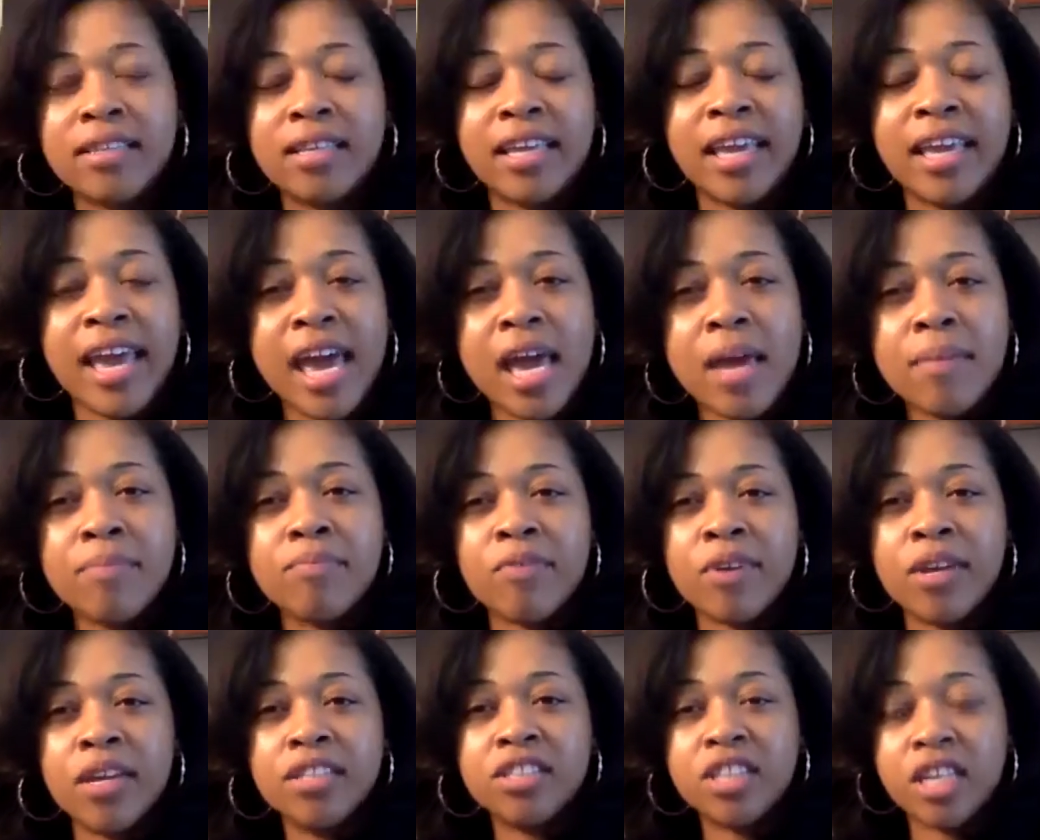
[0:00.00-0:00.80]
the game
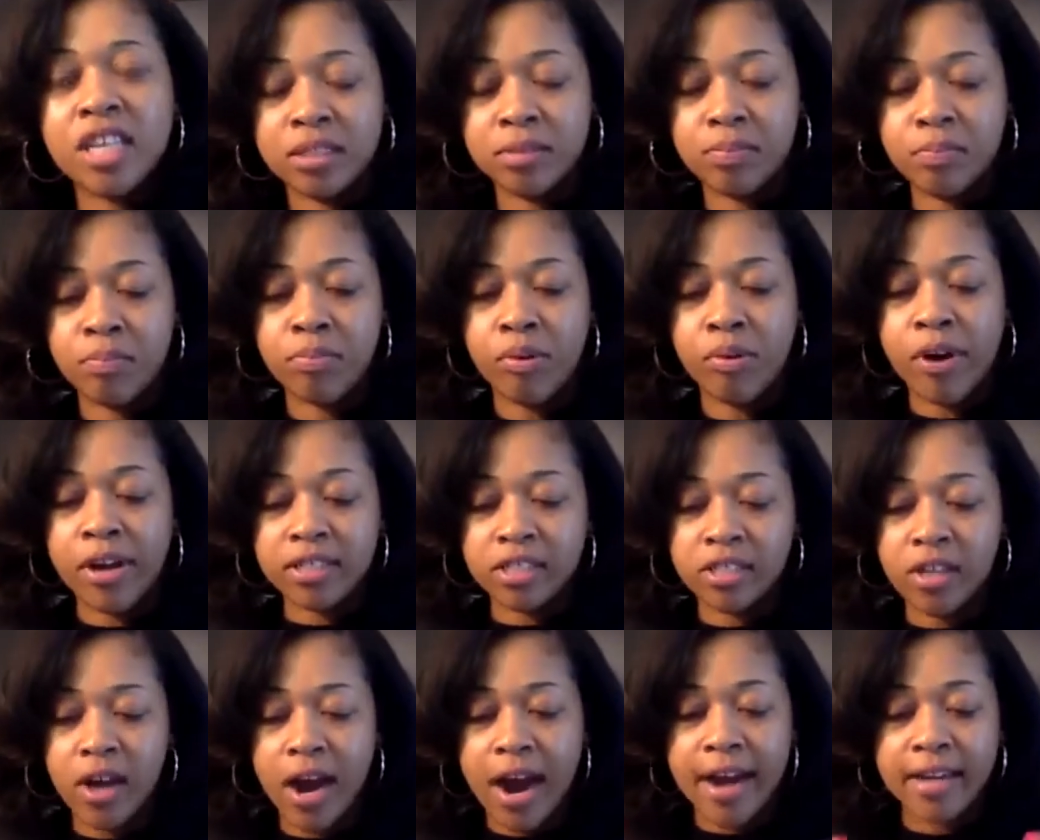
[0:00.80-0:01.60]
really just brought
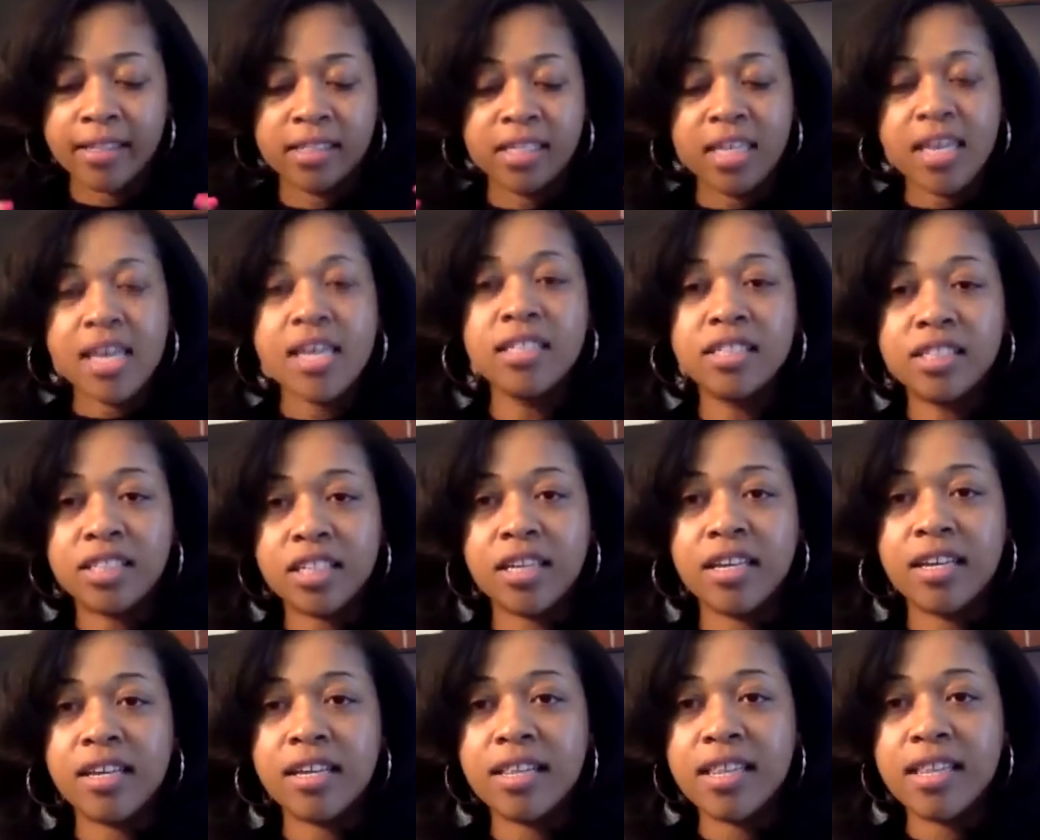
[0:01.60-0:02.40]
to our
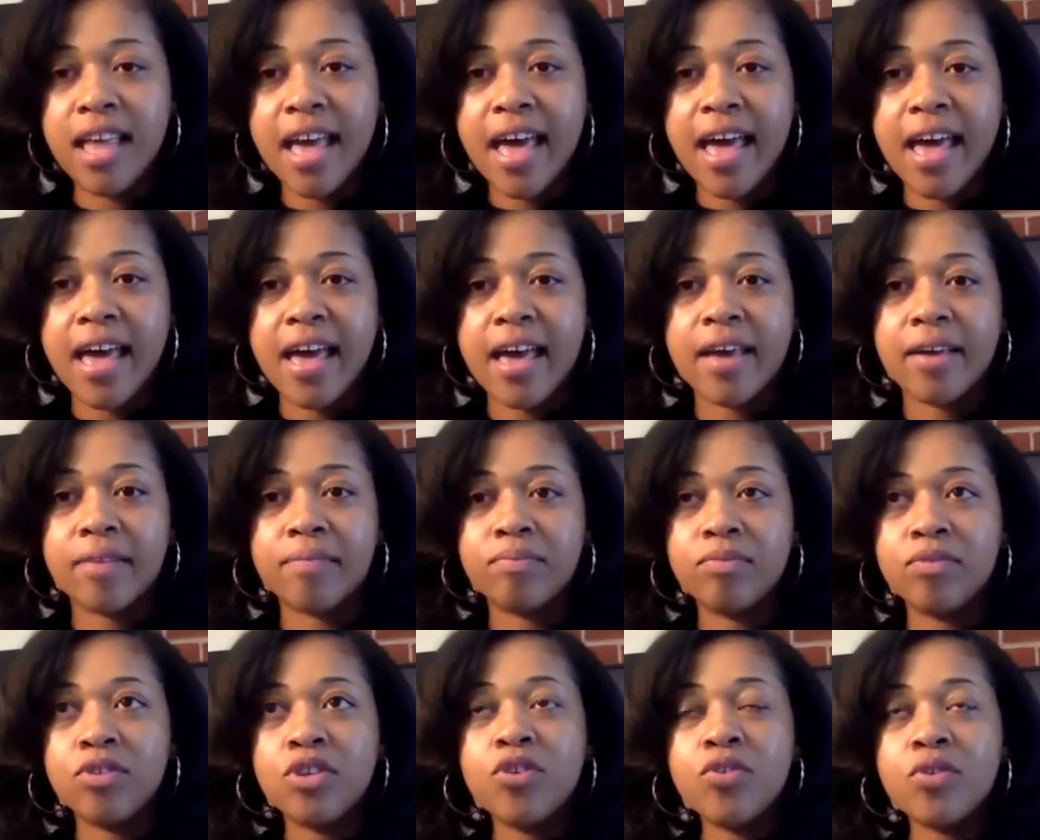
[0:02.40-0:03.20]
attention that
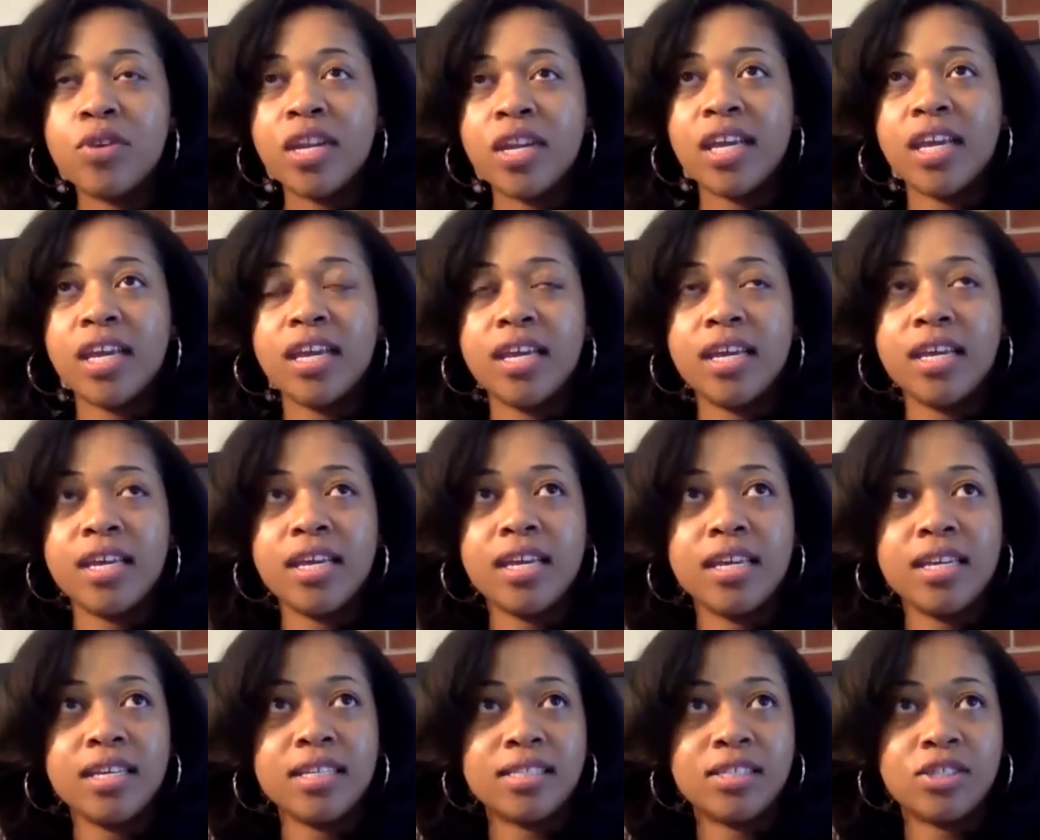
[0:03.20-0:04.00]
you
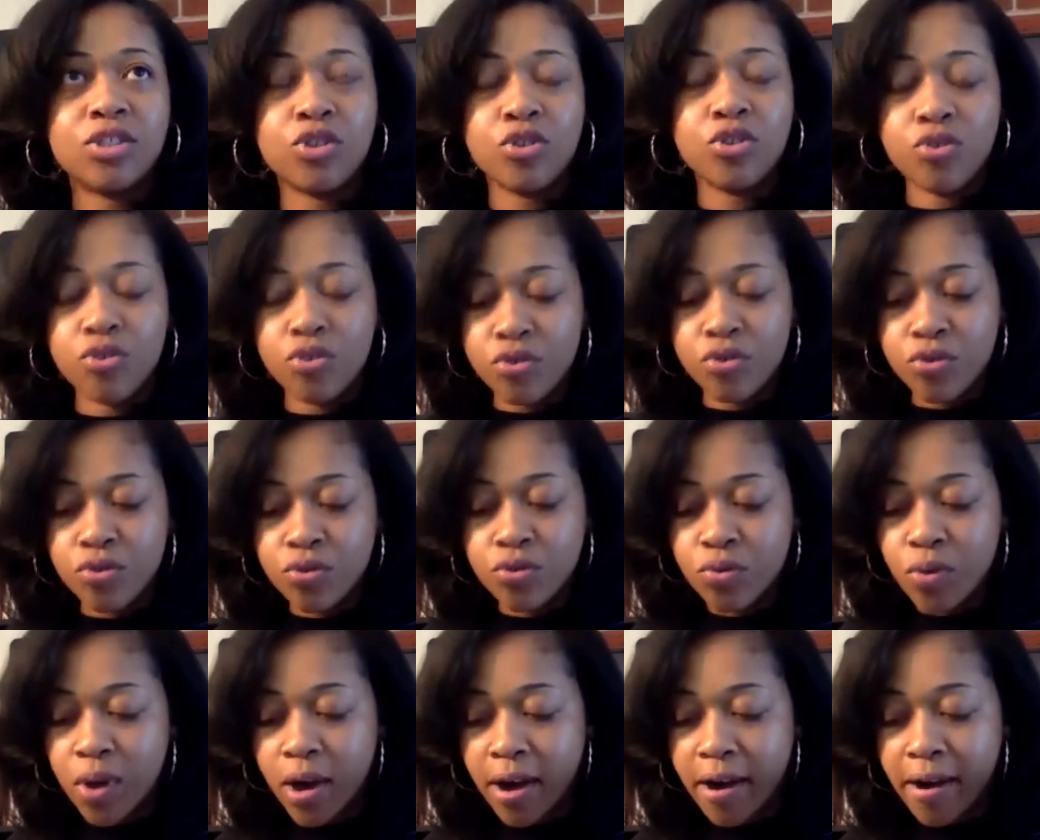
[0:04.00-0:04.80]
need to
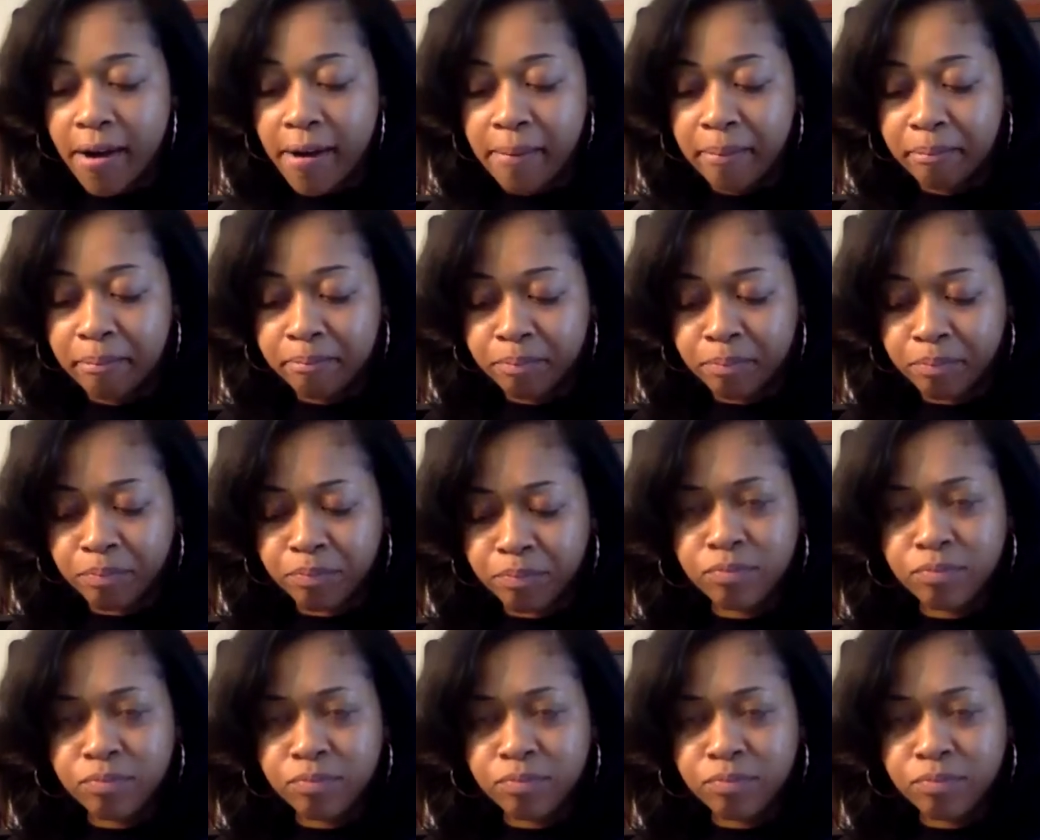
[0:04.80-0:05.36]
um,